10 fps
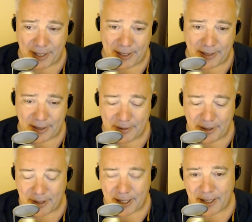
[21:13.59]
and I need to,
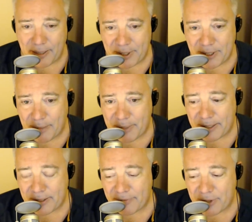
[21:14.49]
you know, kind of keep on top of
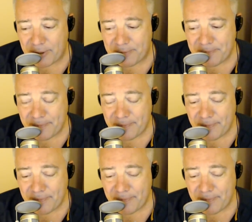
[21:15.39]
that stuff. So